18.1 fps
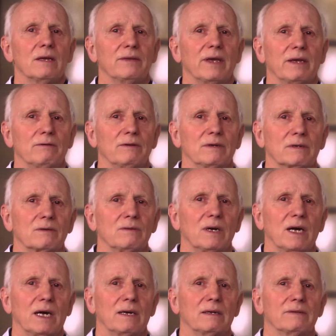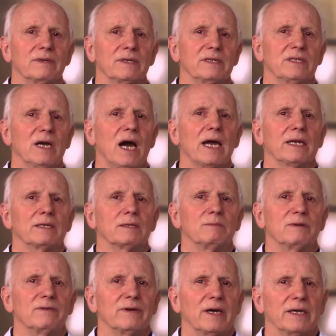They require their diet
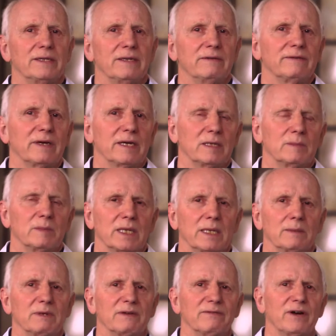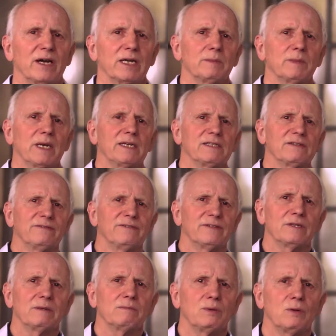to provide their vitamin A. But vitamin A is
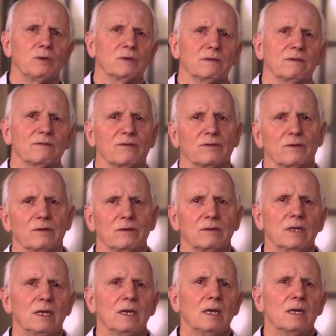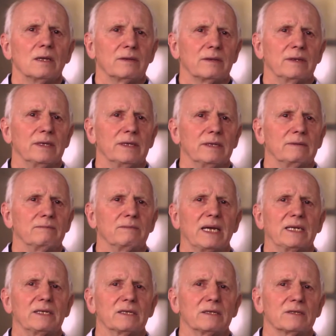very important for the
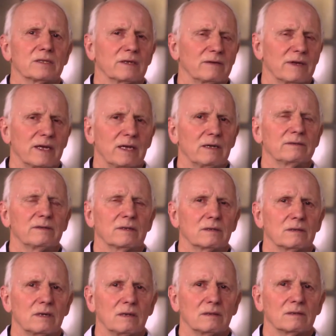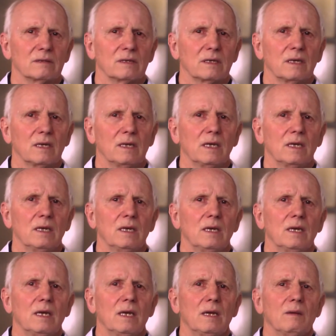maintenance of health and growth.
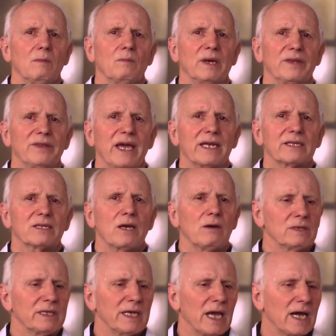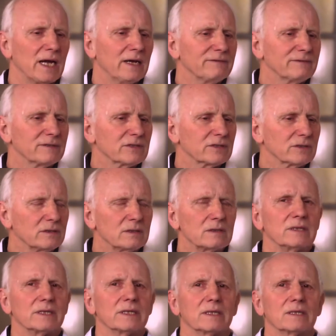But that's only half the
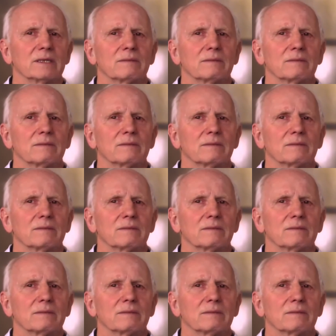story.